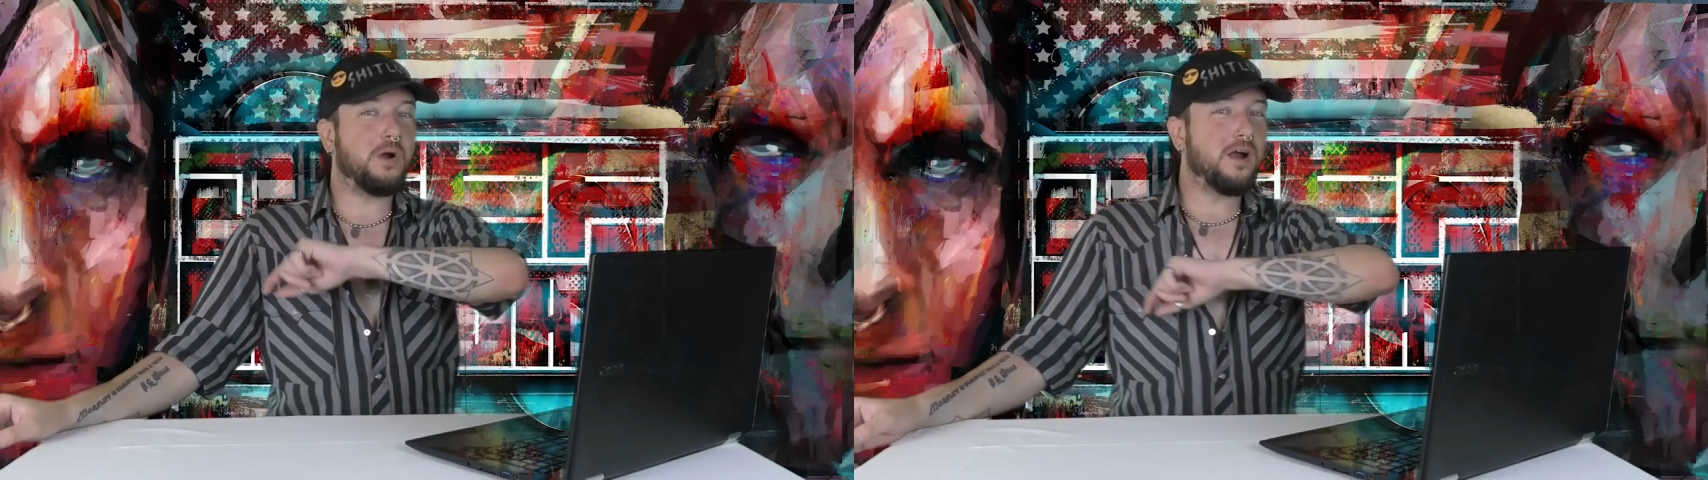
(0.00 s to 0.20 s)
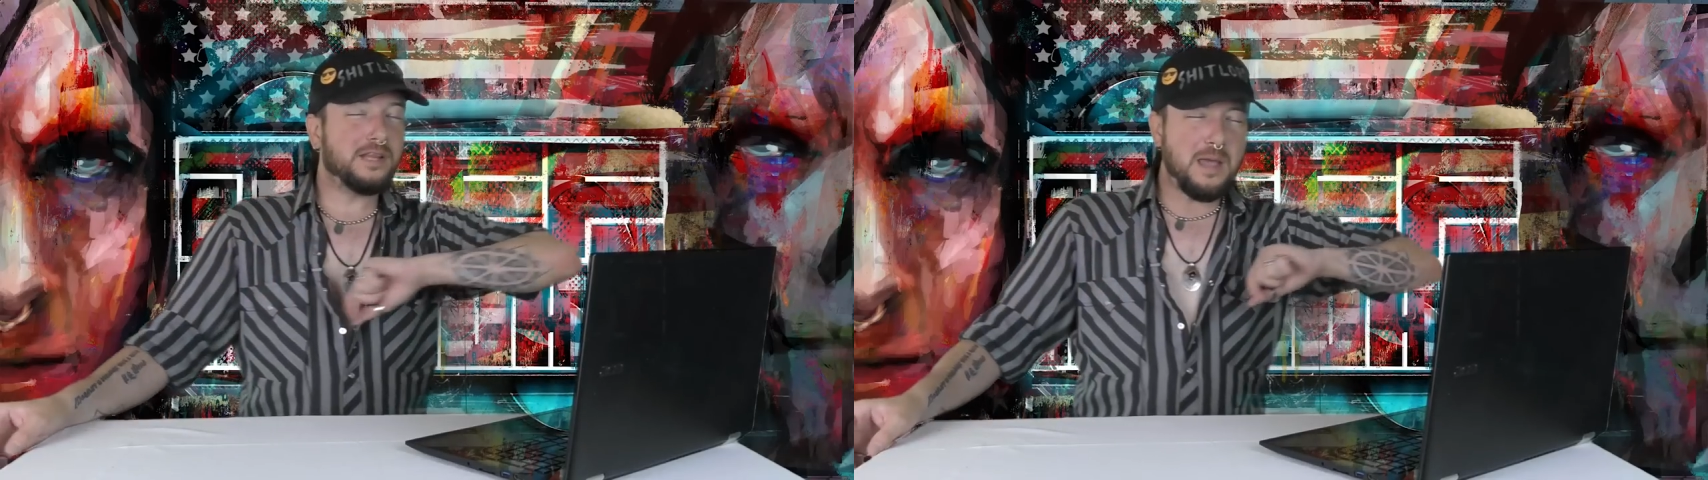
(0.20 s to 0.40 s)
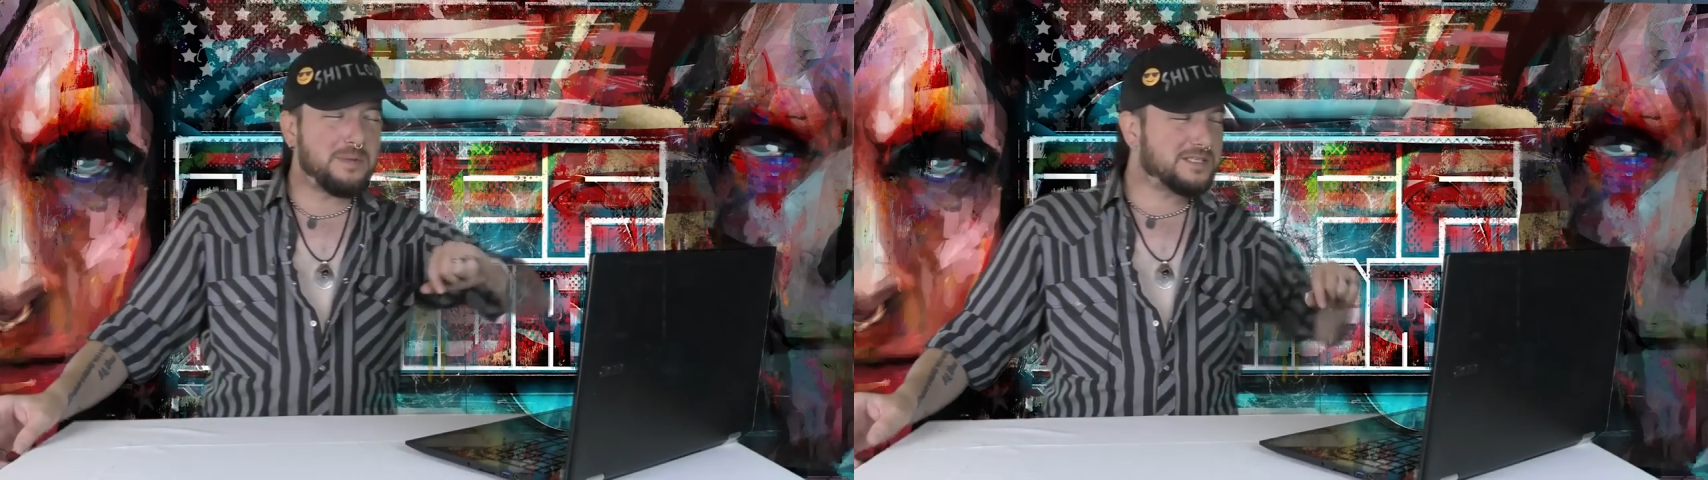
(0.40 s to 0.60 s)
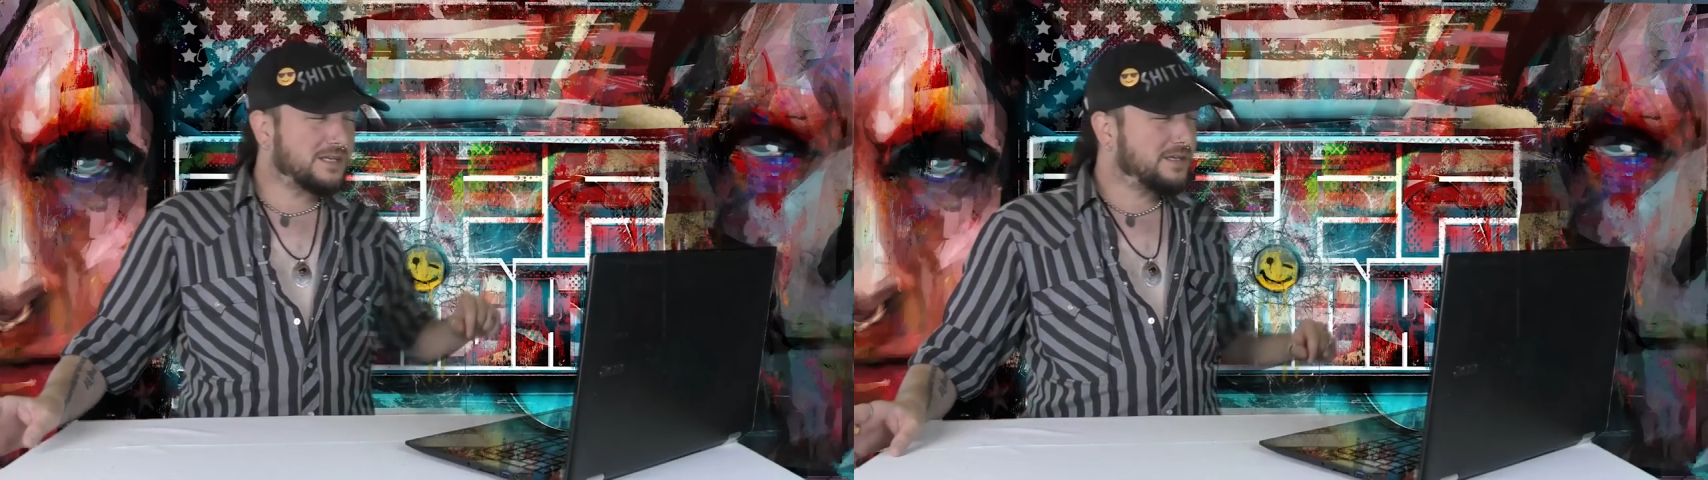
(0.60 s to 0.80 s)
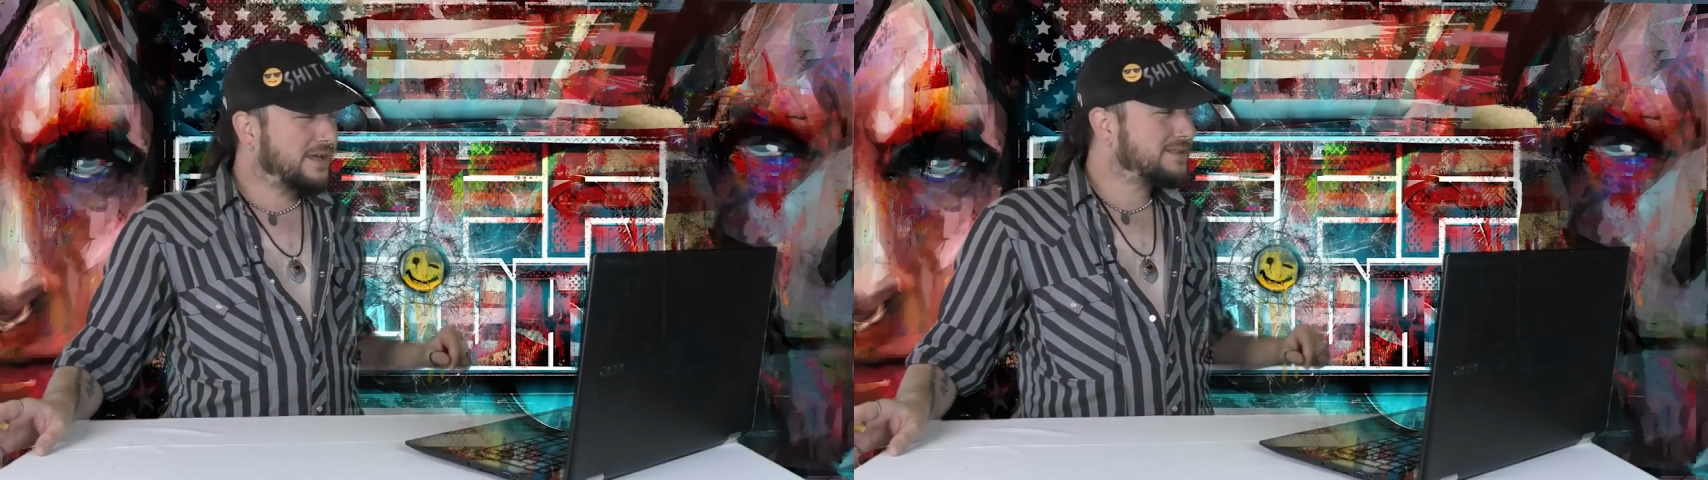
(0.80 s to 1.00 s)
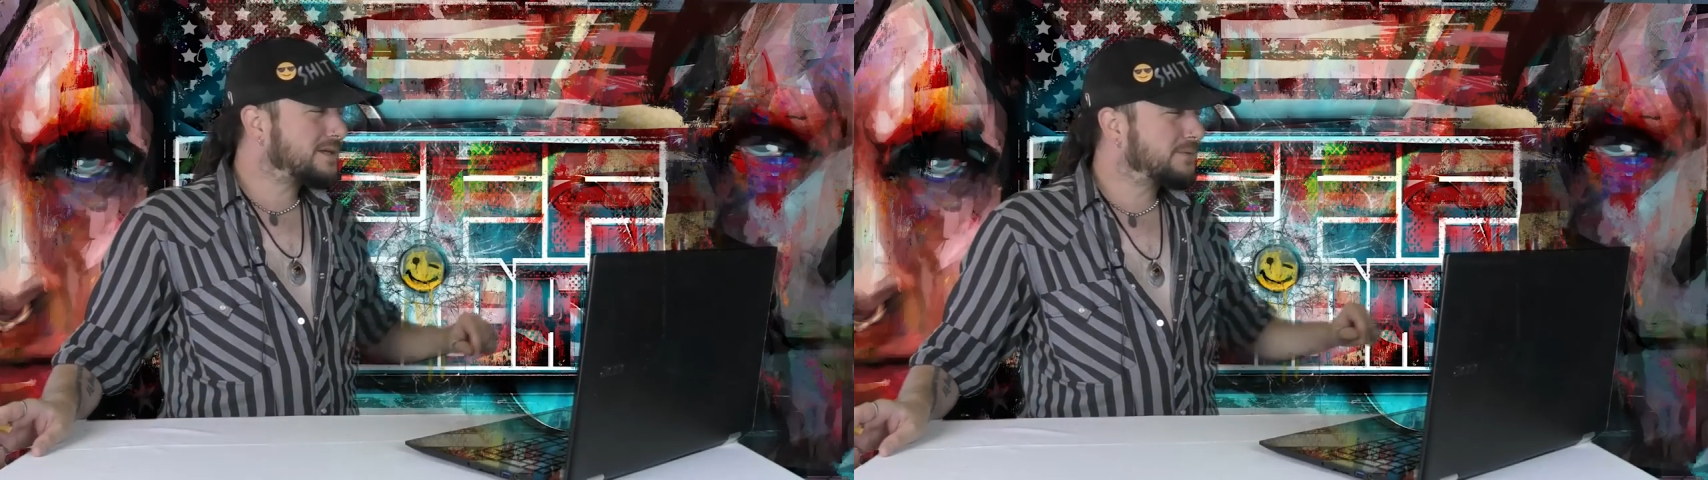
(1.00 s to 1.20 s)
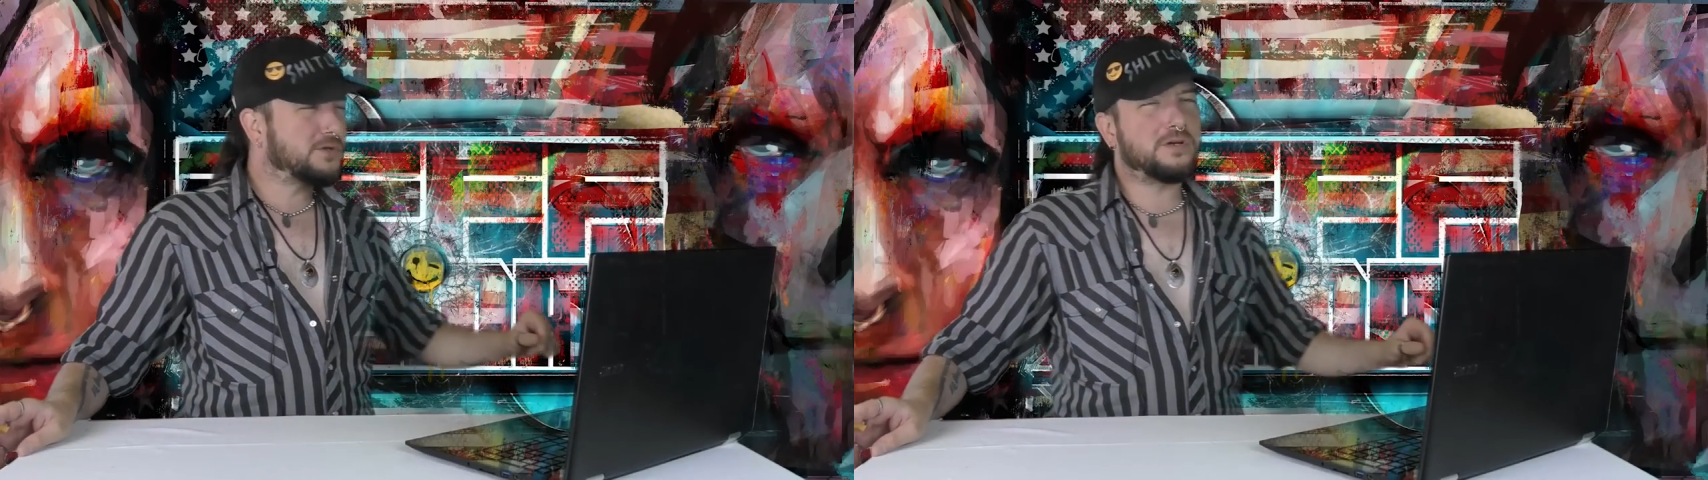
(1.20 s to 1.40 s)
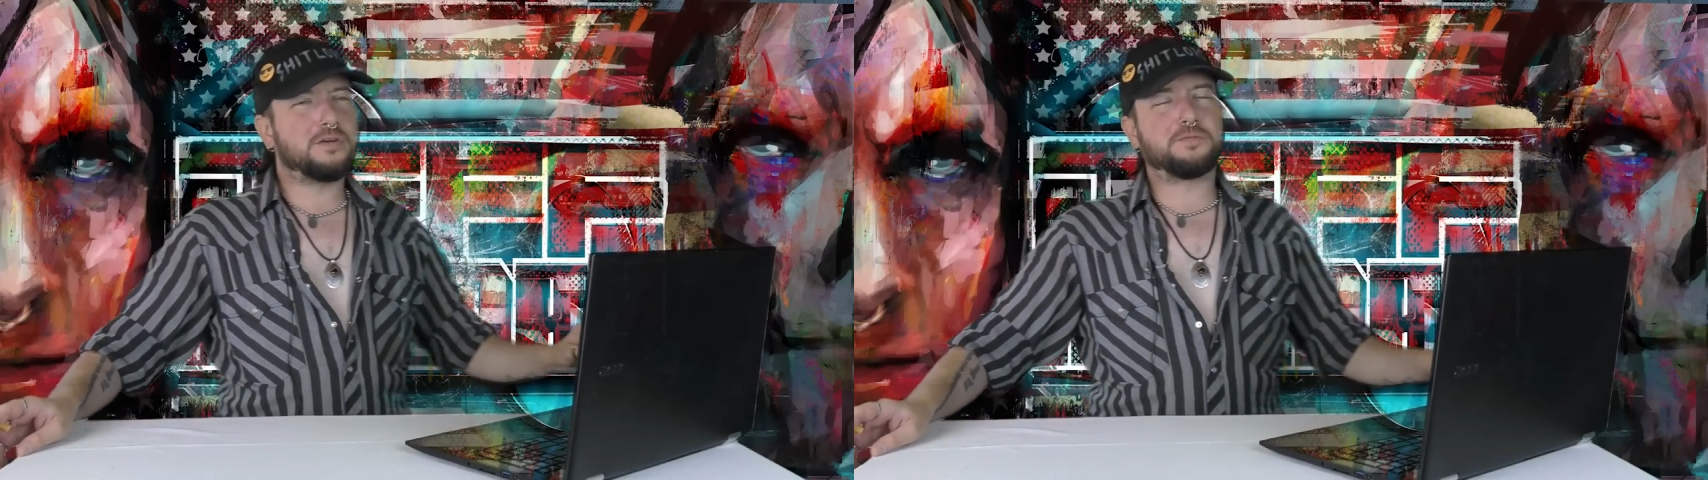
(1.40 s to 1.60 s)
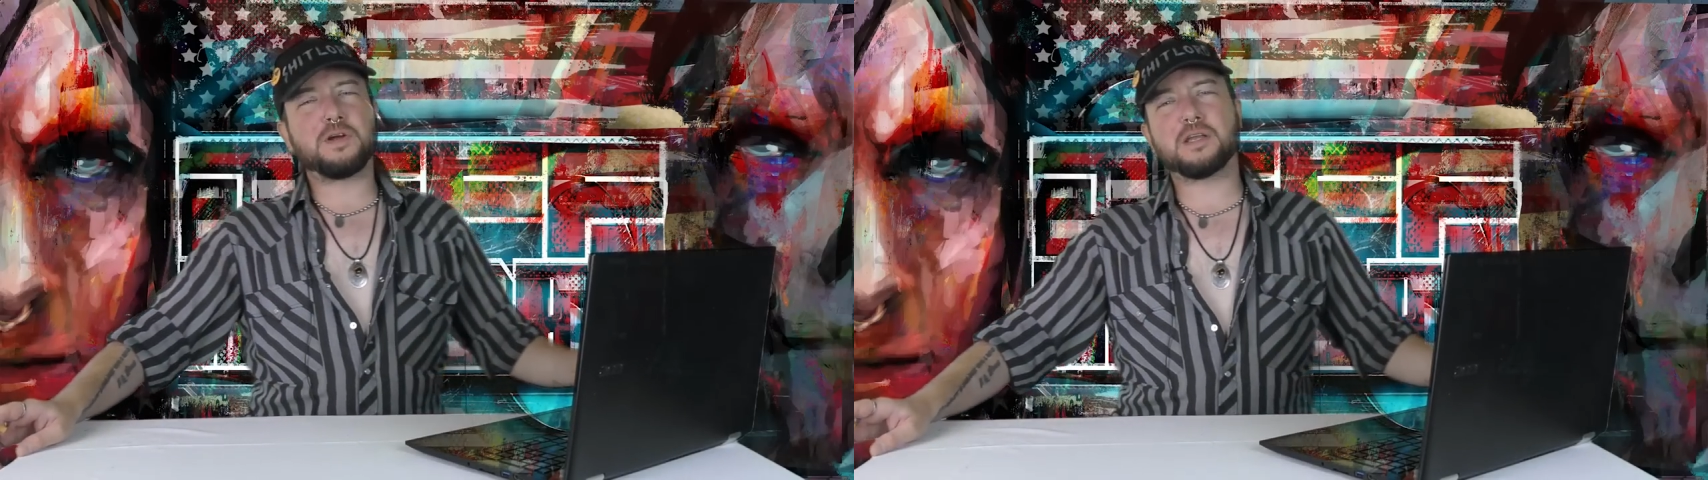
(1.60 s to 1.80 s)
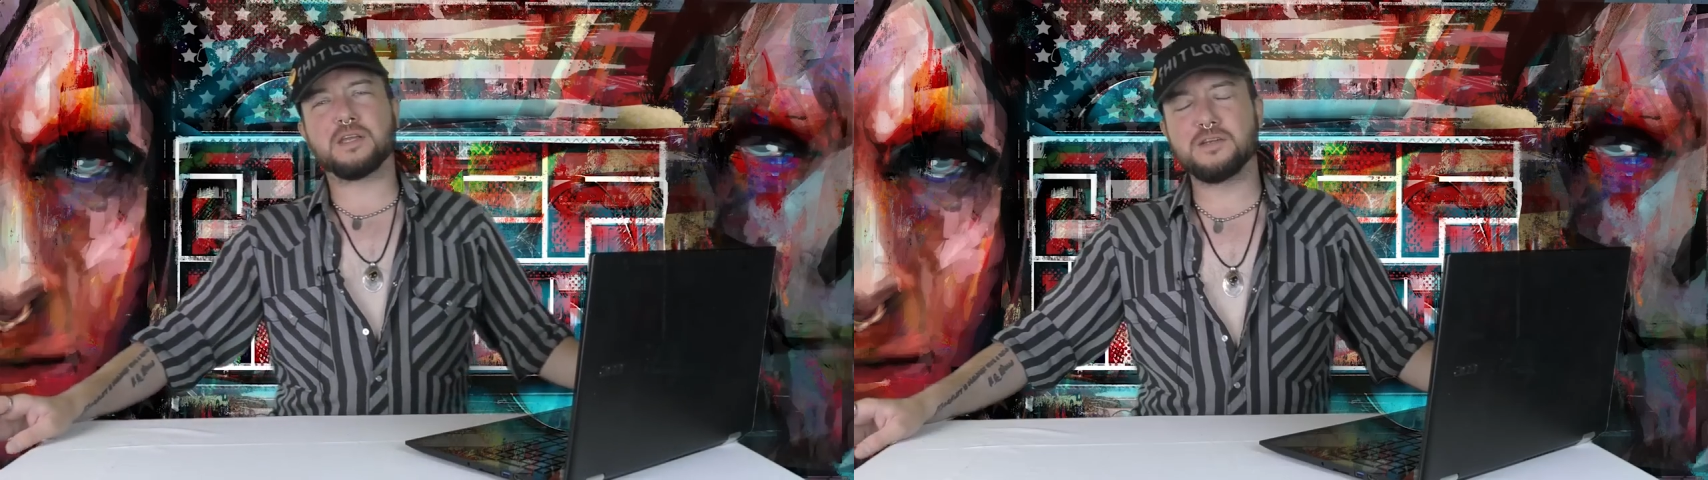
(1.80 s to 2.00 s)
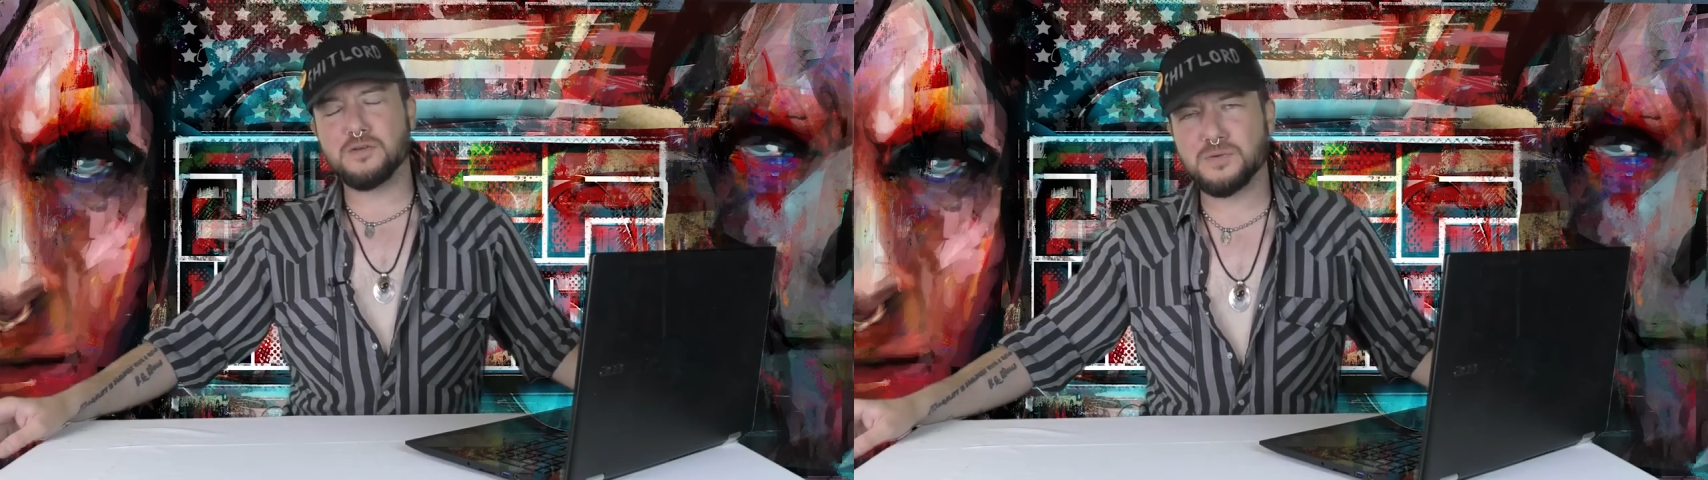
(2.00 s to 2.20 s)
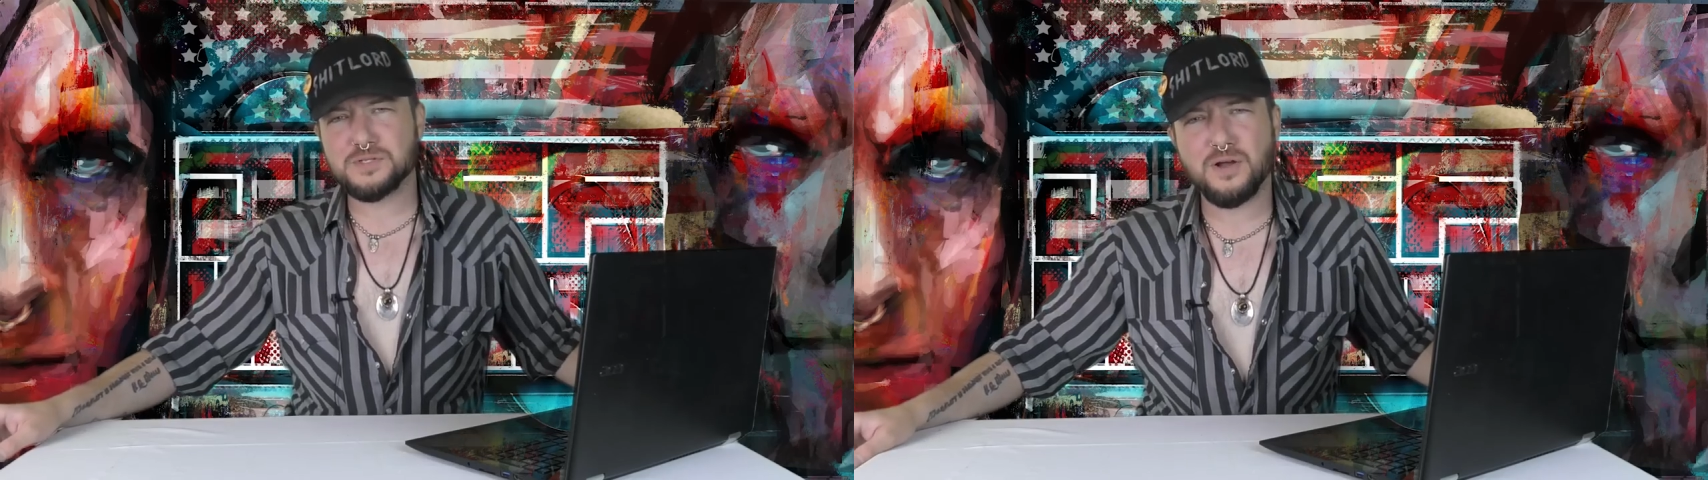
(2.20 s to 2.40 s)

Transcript: are, let me tell you, I got some good fucking news.